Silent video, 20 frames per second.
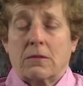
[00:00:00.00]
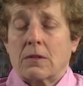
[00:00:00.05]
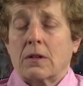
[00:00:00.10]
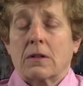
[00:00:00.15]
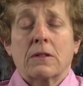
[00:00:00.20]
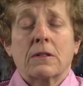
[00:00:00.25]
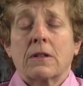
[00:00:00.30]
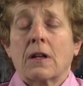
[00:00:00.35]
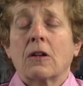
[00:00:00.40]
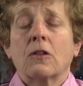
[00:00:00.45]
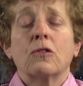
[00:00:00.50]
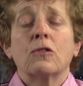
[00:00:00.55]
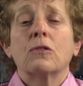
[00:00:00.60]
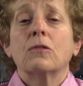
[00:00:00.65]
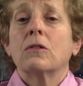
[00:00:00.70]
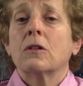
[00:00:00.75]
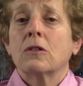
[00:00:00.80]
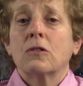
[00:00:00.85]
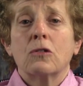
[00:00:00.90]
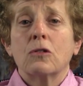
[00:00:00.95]
uh, settled
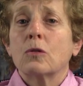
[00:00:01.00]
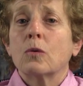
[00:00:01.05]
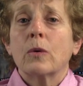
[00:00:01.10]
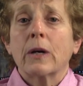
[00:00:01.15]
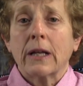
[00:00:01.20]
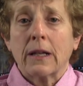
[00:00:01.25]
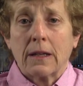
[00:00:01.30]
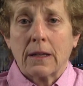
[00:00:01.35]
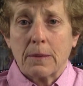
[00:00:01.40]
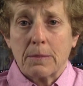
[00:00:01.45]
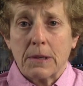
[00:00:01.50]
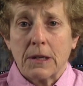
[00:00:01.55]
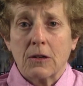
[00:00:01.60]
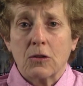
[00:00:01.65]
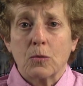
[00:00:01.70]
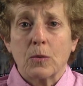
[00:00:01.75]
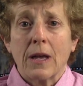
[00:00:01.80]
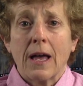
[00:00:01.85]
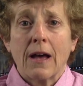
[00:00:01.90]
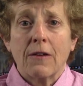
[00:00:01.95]
in too quickly
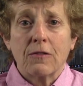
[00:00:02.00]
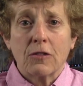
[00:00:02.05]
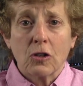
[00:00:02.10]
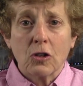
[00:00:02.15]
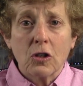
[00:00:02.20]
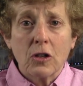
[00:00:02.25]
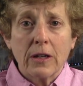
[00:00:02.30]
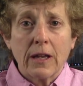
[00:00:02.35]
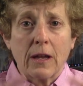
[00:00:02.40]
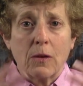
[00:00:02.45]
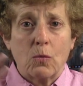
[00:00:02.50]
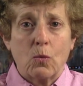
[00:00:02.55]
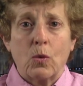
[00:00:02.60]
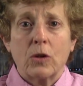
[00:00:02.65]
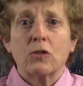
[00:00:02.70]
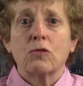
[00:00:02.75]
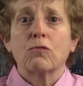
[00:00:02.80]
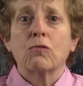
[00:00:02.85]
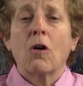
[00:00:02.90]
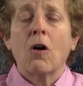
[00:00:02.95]
because we have to look at
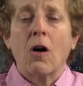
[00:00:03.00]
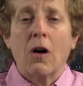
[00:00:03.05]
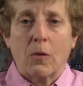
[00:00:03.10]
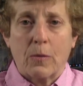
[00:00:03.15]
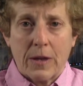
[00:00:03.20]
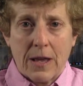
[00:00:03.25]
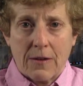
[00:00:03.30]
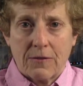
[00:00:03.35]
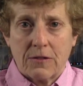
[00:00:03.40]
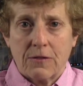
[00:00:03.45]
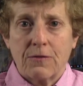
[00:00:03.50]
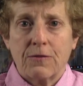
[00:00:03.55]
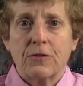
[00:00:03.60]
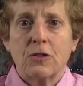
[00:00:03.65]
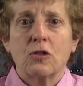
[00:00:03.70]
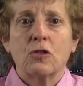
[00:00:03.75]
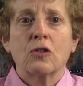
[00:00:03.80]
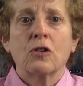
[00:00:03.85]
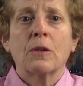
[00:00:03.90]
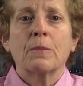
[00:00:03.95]
what's wrong. We have to
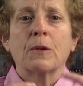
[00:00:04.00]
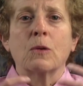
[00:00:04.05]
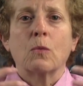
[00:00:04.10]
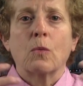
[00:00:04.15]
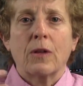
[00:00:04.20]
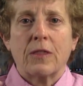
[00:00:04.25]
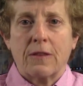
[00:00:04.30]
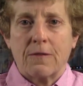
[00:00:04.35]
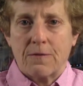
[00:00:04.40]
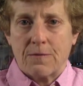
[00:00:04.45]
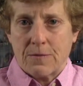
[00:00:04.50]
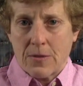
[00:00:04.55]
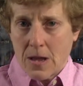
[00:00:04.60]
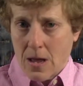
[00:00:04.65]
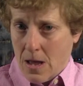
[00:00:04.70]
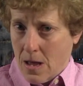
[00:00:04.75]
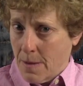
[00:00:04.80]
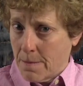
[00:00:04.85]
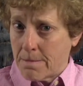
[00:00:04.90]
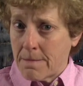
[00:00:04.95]
determine what the
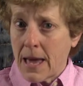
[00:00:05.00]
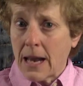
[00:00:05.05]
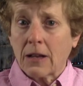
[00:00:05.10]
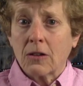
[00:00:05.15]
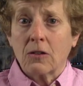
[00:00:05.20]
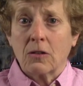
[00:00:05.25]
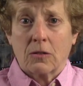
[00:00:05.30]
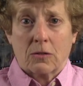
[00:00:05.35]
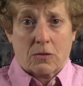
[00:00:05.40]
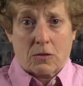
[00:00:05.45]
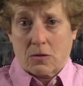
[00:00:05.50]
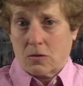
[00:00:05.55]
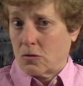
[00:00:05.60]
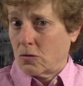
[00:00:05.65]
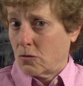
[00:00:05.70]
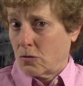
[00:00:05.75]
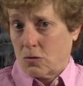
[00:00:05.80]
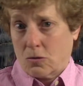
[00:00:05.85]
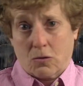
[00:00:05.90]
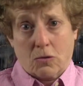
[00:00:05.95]
medical
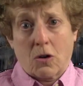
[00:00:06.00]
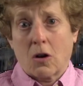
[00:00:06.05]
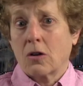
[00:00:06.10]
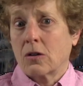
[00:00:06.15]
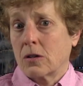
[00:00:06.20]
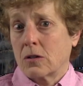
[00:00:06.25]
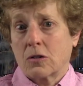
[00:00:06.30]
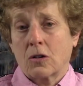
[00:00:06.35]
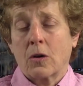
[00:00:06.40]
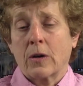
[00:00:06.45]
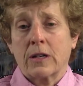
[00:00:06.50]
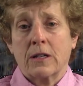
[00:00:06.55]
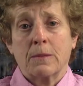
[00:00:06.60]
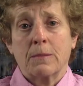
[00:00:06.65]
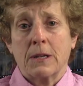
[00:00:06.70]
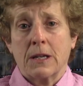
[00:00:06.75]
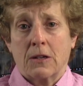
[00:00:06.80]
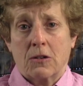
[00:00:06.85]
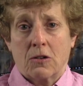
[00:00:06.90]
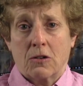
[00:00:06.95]
is going to
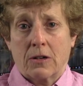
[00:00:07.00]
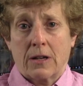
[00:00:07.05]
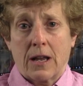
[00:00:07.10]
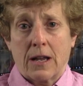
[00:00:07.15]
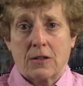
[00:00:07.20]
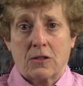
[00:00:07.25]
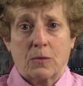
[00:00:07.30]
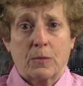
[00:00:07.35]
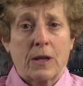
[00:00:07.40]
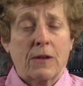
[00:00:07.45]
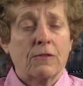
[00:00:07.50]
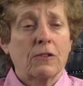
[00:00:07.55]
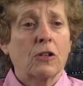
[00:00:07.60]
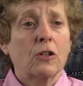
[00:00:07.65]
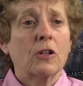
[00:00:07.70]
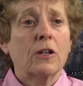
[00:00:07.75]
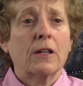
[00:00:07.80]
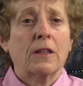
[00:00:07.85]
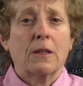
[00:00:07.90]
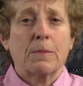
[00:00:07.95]
be in your case. And we have to
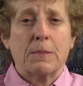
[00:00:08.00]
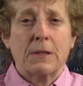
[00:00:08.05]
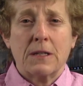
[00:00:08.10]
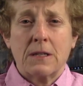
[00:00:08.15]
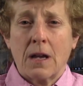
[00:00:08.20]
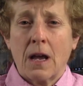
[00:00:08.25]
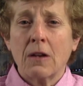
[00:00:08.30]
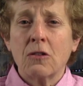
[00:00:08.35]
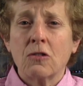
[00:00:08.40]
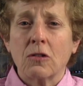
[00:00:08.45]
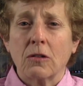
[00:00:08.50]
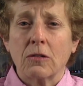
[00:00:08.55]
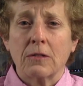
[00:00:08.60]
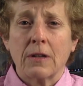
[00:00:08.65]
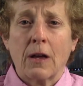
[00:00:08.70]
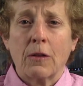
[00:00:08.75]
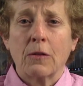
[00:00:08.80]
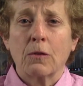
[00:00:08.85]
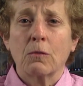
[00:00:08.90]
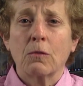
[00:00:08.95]
look at the potential
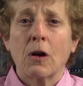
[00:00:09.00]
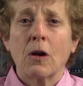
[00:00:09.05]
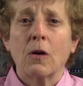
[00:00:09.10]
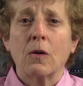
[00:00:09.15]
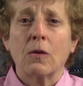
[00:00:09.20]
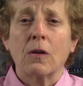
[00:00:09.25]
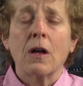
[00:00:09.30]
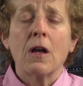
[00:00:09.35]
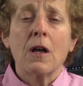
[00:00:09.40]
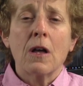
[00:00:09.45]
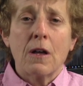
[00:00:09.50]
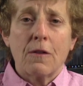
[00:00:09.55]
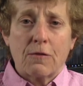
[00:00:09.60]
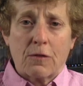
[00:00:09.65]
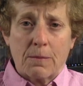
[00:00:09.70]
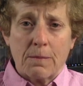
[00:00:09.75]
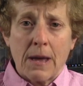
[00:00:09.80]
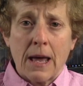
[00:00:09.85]
down the road for